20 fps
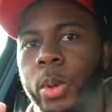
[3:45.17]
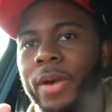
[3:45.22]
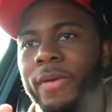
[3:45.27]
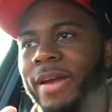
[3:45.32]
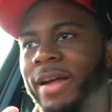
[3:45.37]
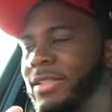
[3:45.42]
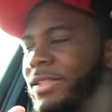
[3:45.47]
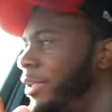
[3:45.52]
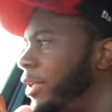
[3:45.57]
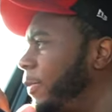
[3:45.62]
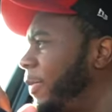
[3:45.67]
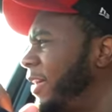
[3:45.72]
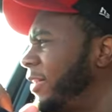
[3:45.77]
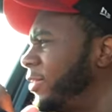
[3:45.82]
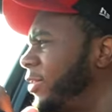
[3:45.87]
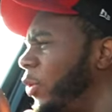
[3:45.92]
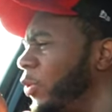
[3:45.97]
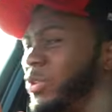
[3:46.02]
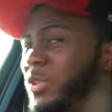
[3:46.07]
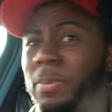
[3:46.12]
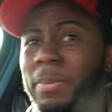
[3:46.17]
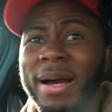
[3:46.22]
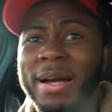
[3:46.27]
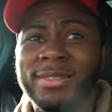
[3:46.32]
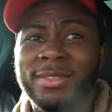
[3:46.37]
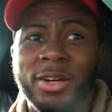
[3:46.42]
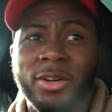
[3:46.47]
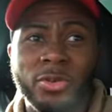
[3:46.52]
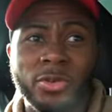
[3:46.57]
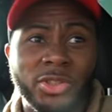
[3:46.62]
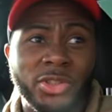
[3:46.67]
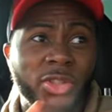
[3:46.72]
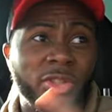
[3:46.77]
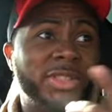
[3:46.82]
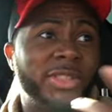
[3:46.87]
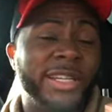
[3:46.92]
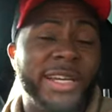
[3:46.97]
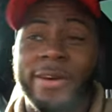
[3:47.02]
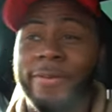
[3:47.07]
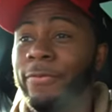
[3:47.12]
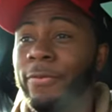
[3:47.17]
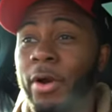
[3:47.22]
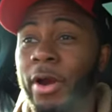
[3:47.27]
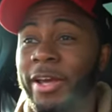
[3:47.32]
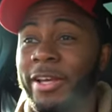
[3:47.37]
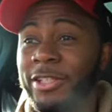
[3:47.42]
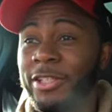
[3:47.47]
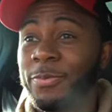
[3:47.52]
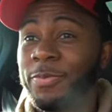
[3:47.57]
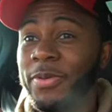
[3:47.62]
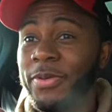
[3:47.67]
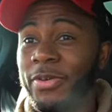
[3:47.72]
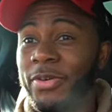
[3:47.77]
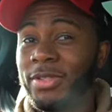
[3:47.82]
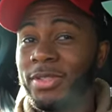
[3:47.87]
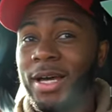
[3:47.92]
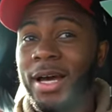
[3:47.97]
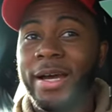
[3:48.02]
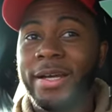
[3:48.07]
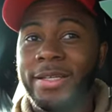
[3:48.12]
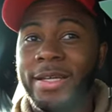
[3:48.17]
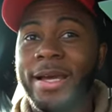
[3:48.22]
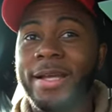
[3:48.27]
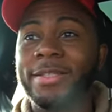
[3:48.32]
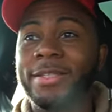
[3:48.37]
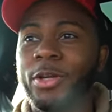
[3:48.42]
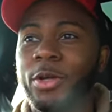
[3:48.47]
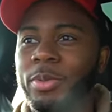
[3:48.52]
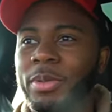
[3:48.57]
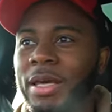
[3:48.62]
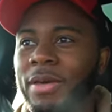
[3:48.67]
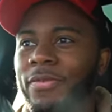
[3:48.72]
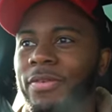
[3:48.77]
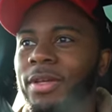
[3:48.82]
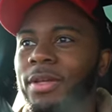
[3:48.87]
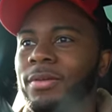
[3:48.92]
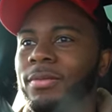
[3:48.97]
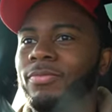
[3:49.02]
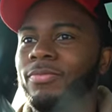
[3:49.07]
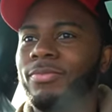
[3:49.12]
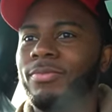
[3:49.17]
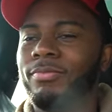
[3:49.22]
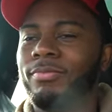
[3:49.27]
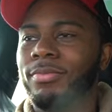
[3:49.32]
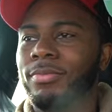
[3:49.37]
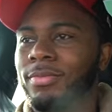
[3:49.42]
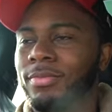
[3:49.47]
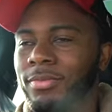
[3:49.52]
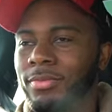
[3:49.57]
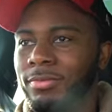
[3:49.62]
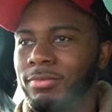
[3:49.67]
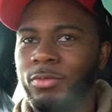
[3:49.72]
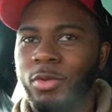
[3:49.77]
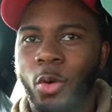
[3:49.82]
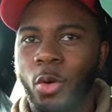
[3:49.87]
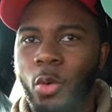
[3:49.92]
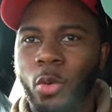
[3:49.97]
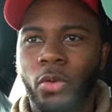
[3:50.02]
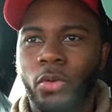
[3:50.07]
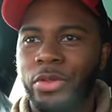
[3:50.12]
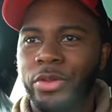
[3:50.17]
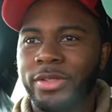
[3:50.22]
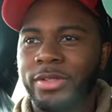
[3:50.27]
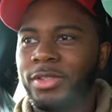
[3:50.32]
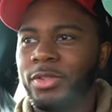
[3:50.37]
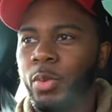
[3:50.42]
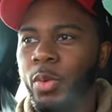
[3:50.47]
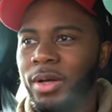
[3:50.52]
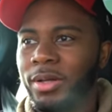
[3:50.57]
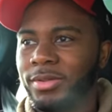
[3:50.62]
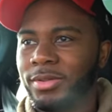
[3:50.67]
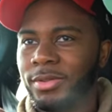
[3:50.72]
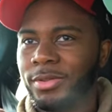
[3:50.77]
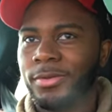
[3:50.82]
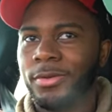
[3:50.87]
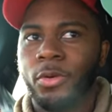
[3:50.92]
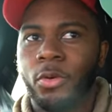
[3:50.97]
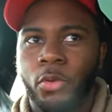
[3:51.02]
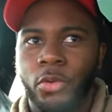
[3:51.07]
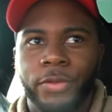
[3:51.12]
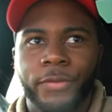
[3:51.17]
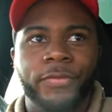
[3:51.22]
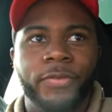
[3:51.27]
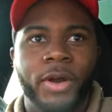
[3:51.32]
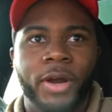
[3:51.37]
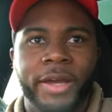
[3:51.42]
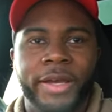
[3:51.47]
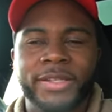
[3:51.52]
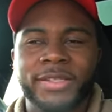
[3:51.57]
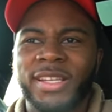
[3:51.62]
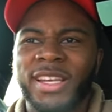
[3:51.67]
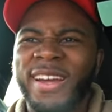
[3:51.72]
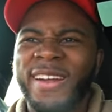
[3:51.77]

we are actually about to go to McDonald's just to get fries, just because I ended up giving all the swans all the fries,